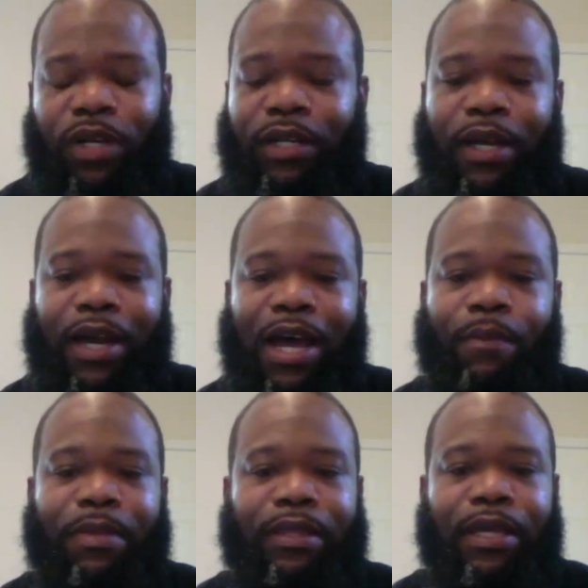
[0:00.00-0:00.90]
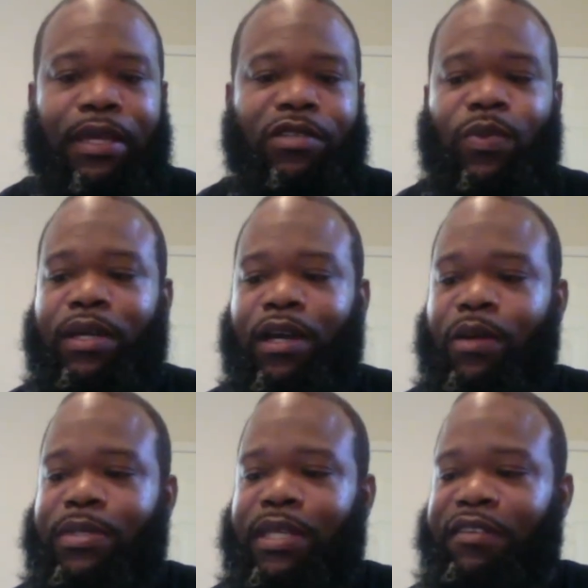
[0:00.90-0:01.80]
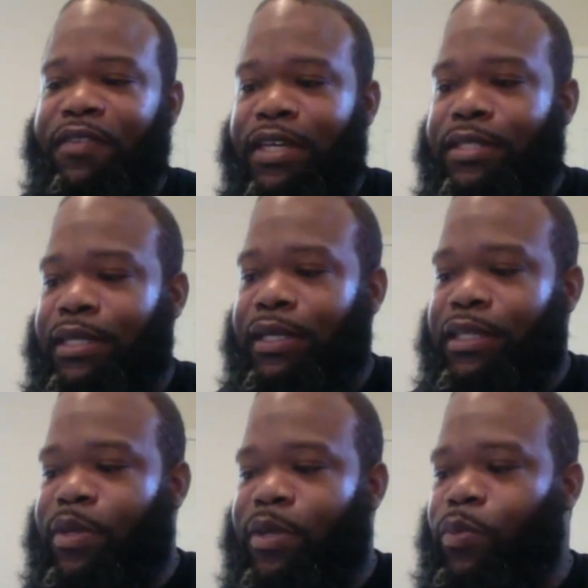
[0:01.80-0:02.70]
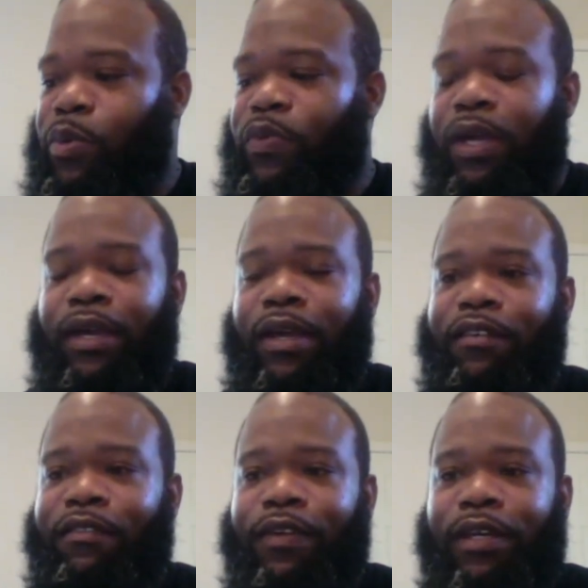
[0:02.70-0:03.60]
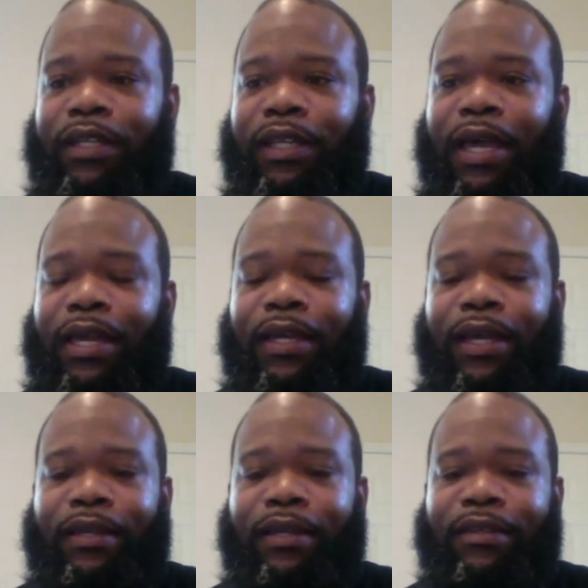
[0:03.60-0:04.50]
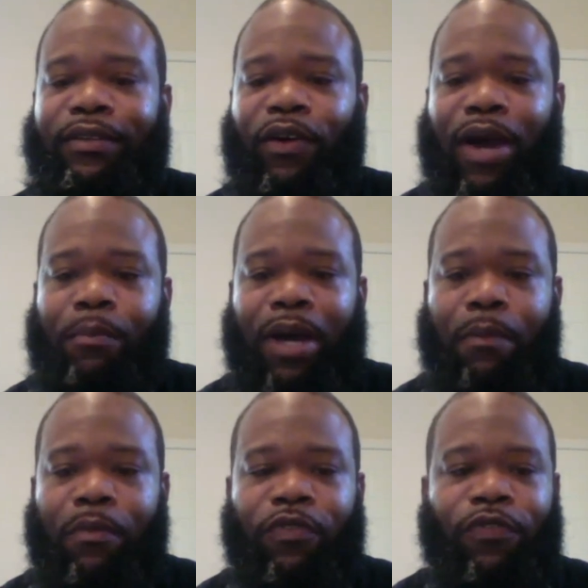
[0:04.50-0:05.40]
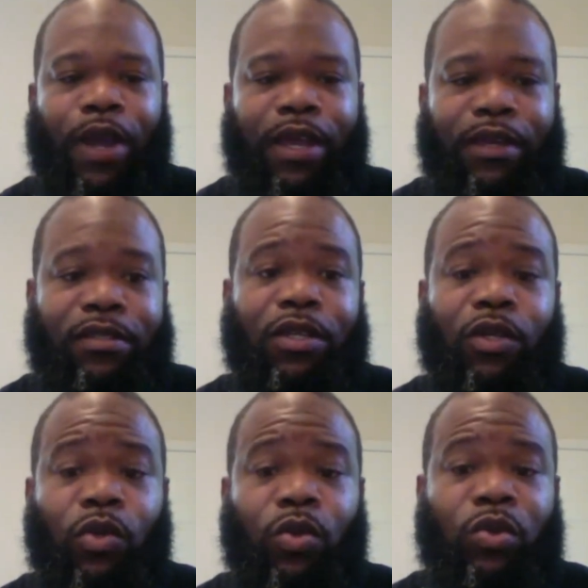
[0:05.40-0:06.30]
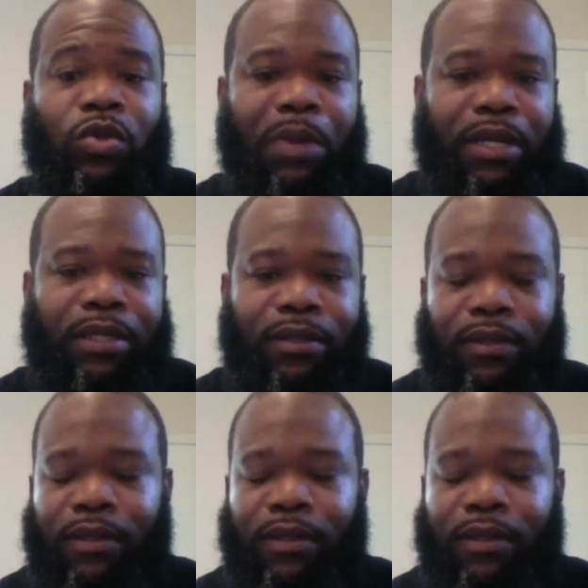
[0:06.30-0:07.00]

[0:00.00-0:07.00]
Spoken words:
of the common things when it comes to investing is people feeling like, I'm afraid to lose money.